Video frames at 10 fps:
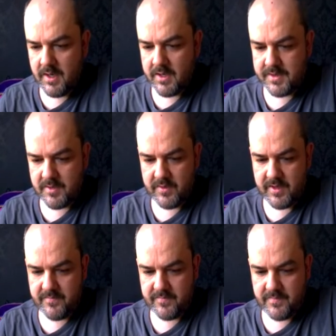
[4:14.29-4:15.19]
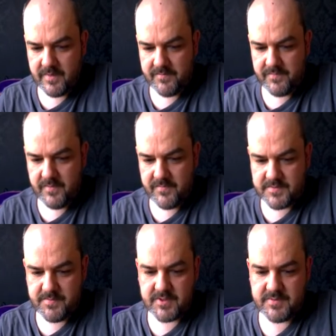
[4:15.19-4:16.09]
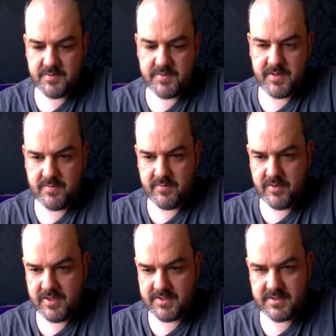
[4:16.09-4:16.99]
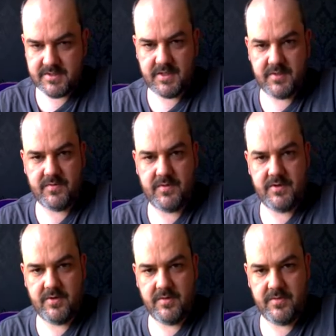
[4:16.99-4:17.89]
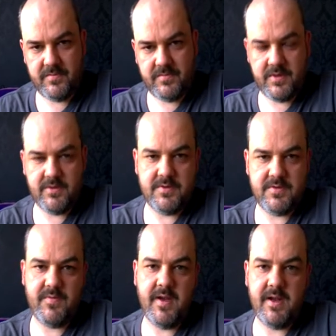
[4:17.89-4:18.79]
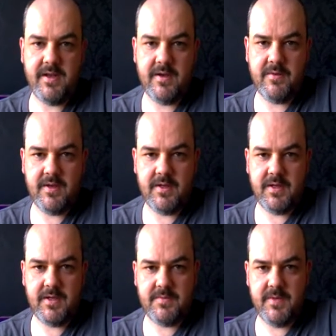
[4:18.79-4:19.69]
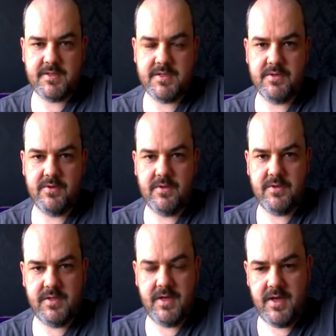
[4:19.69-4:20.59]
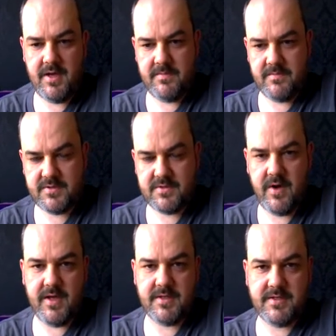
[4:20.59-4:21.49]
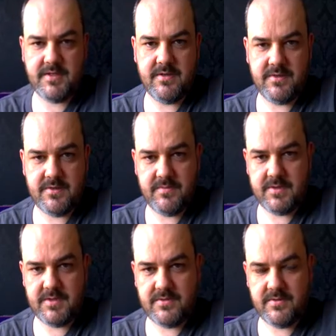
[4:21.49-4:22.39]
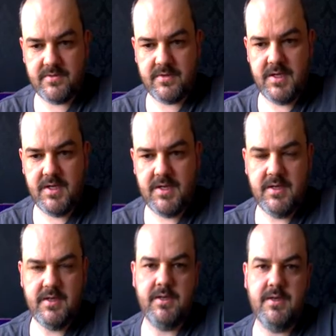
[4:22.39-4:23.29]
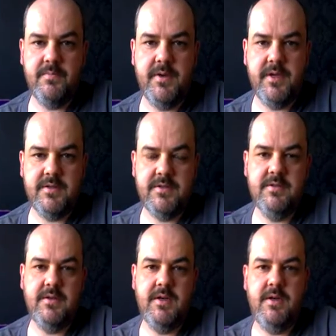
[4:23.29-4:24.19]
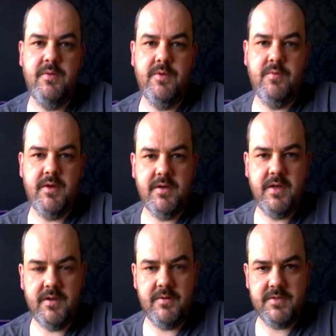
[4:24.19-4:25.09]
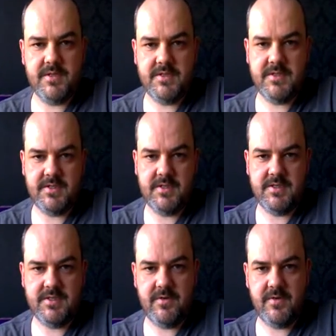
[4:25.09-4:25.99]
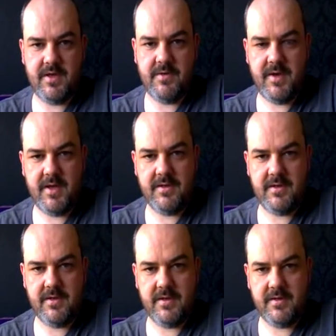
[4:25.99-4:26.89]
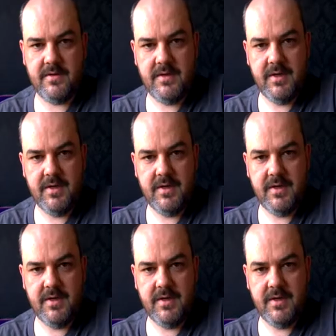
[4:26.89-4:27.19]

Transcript: I think we have, if, if it's possible to become really successful or a huge failure, we it makes us all uh, stressed and also makes us all compete uh, with one another, which I just see as generally a bad thing